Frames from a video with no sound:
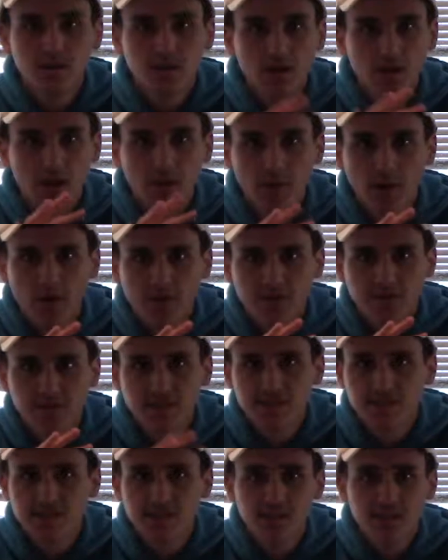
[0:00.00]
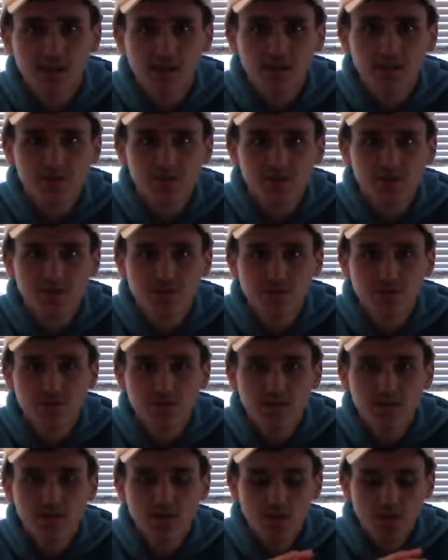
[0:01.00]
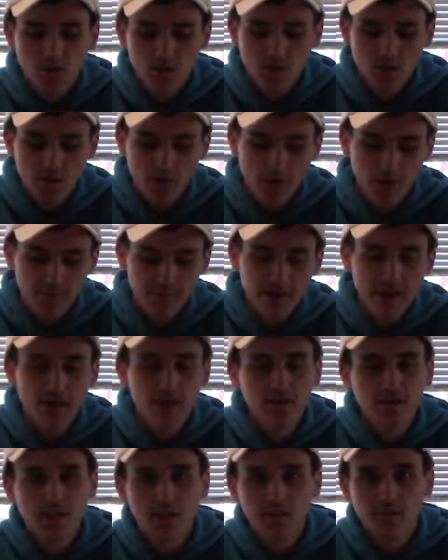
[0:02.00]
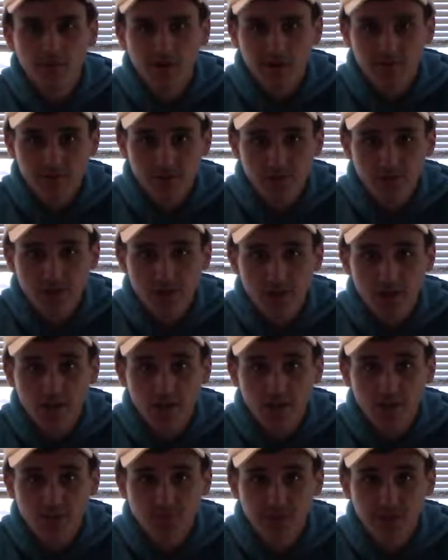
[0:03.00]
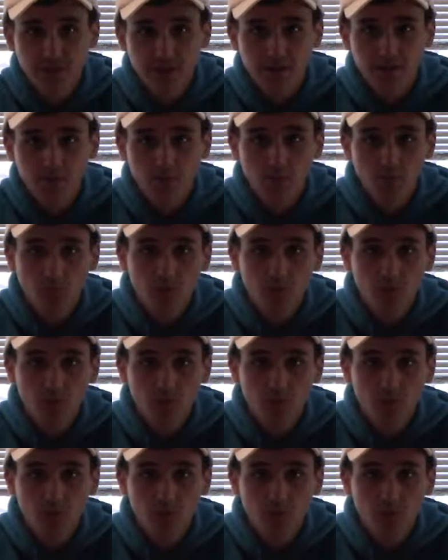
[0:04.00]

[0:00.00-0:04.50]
around $60. Helped me out a lot when I first started cosplaying.